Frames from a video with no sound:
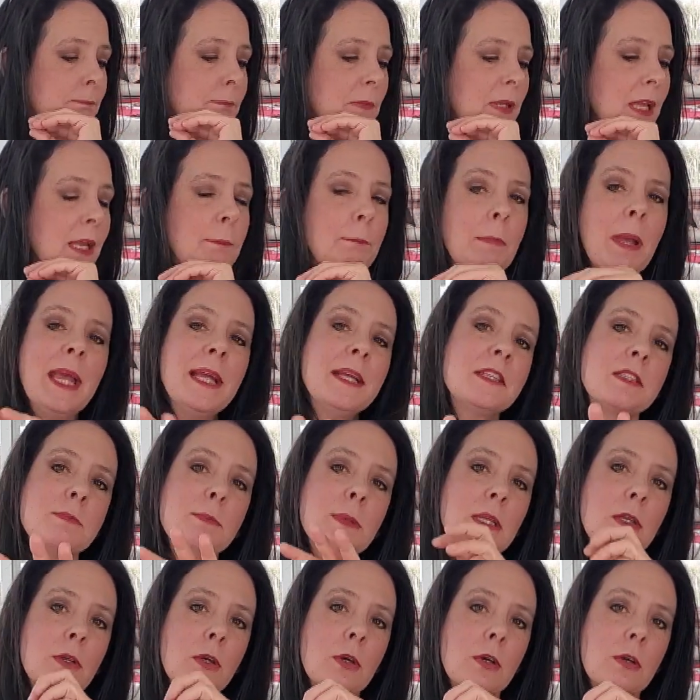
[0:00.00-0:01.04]
it makes
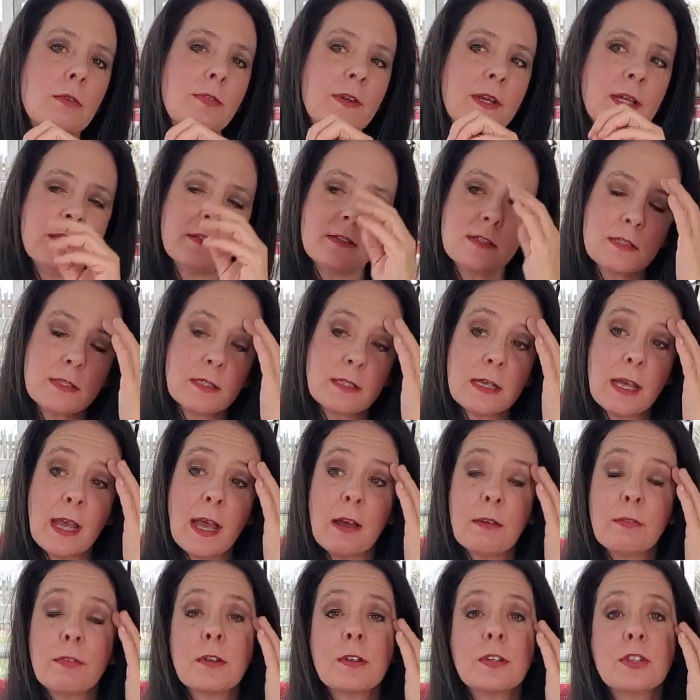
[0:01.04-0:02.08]
me nervous to
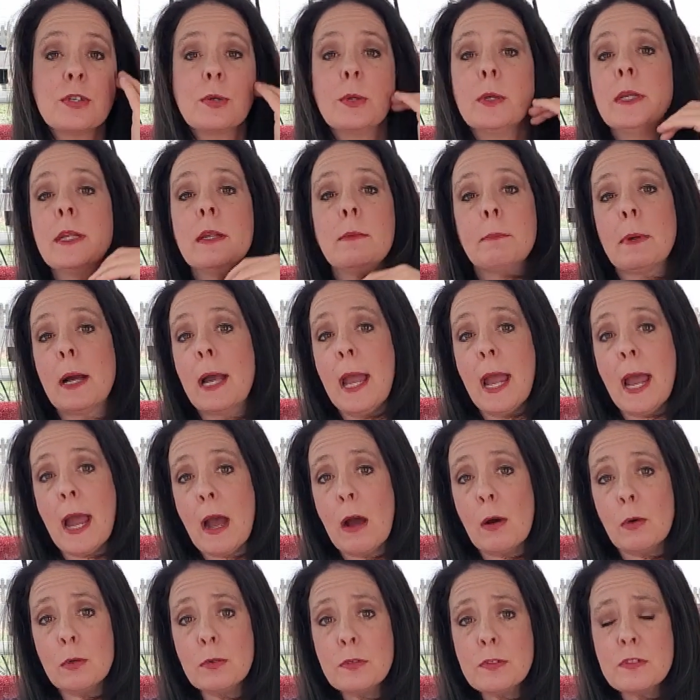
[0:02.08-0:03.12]
ever do it in my
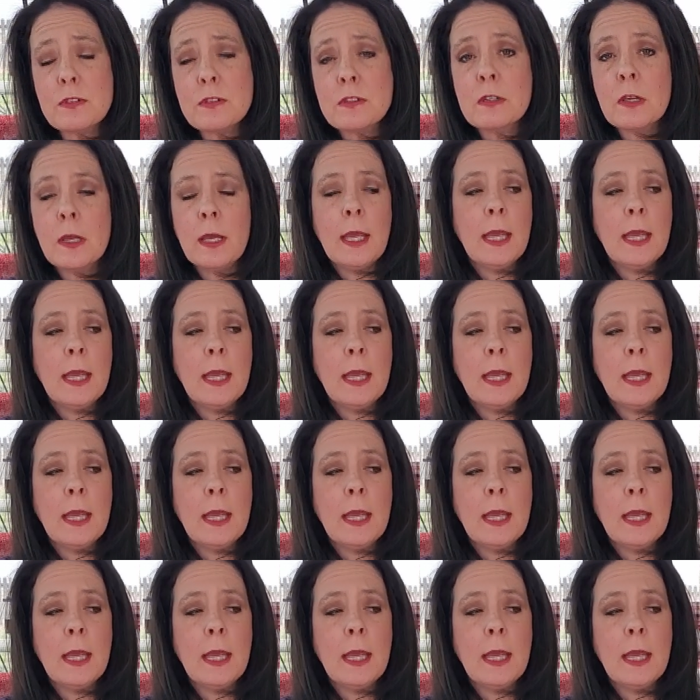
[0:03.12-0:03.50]
house.